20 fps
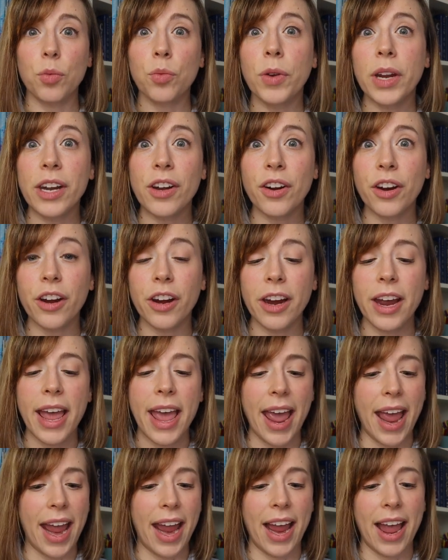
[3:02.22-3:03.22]
reader,
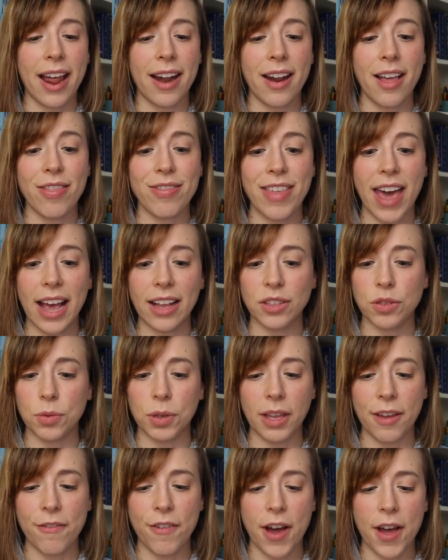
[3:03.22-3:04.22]
and that's
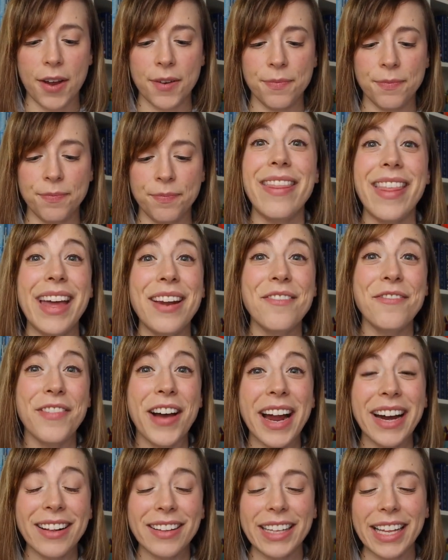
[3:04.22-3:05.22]
really fun. And then
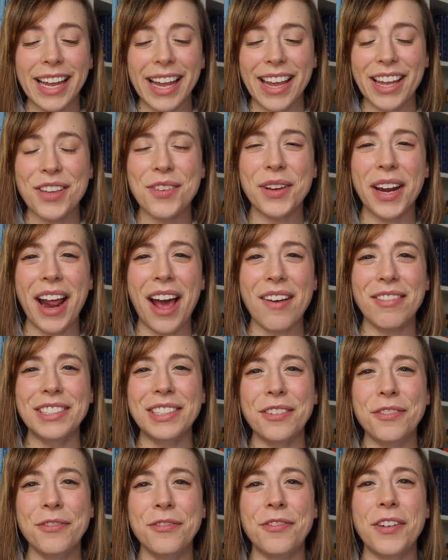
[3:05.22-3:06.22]
finally, you can have
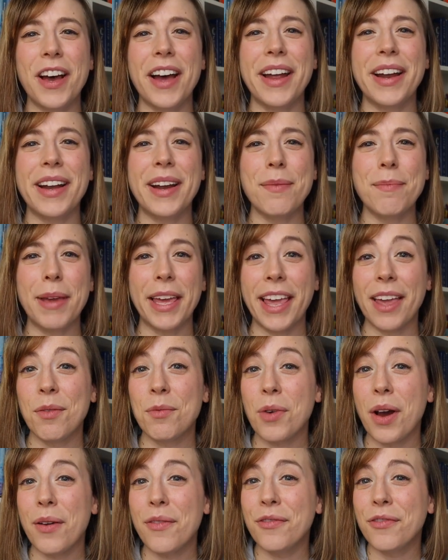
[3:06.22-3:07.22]
some fun
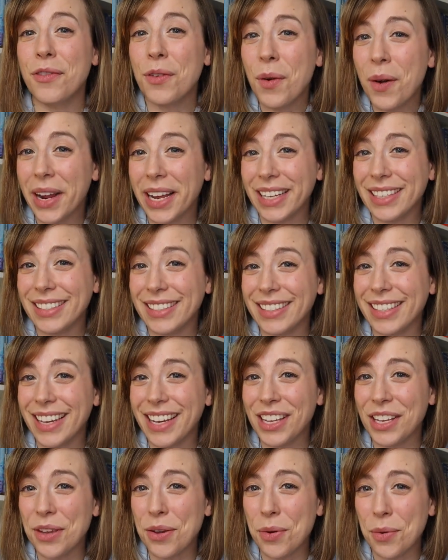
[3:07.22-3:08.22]
picking what voice
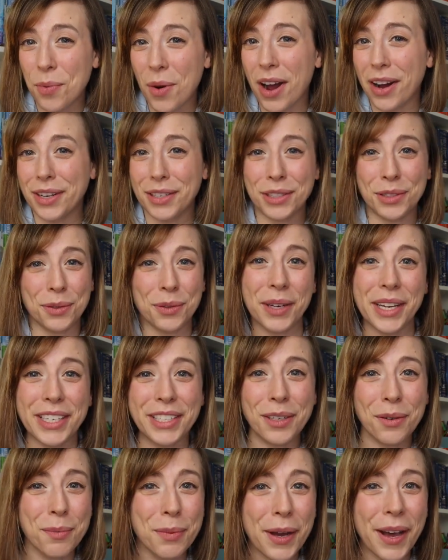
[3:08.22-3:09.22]
you want to
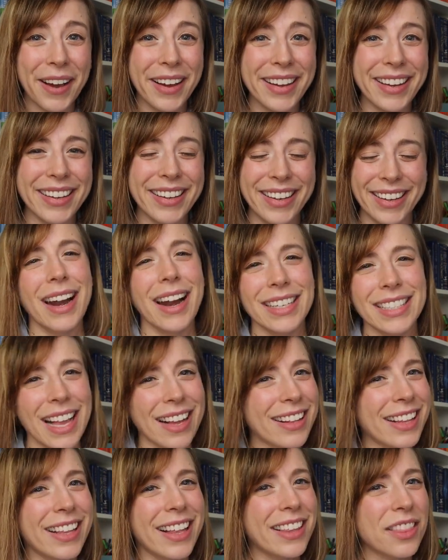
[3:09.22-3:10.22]
read your book. Not
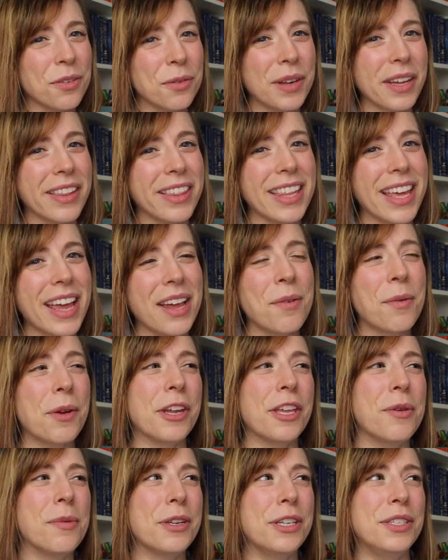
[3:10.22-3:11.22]
exactly like the real thing where
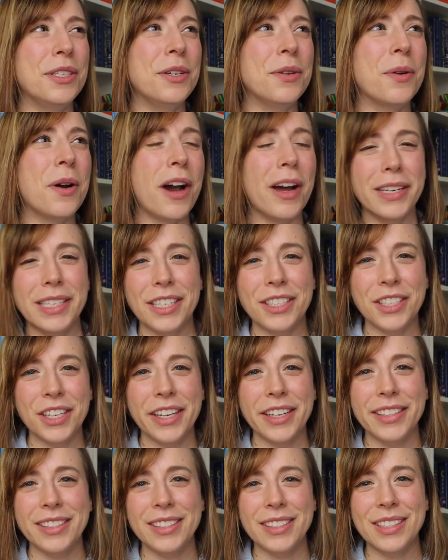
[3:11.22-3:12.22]
you would do
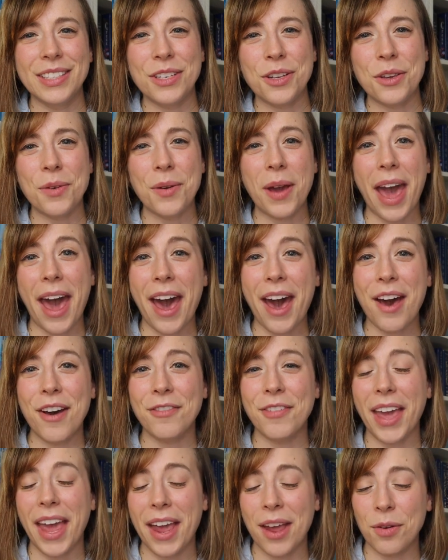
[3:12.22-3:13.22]
auditions to
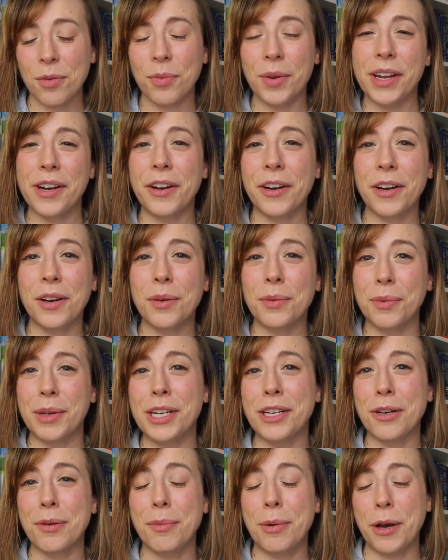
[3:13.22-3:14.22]
have a reader
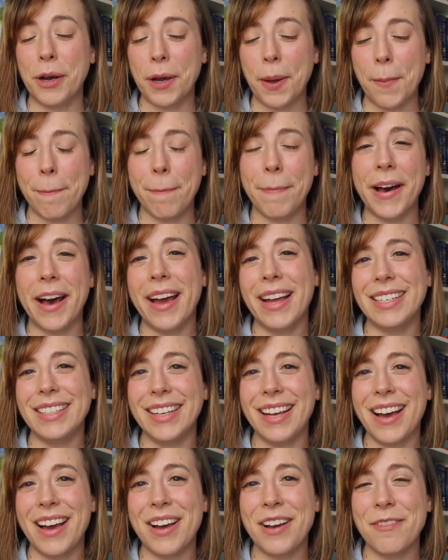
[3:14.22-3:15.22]
read your book,
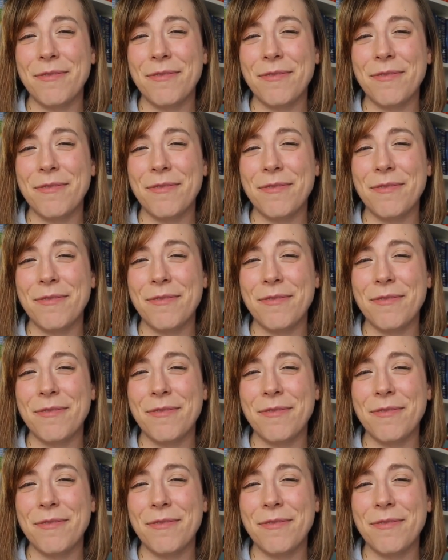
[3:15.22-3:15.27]
but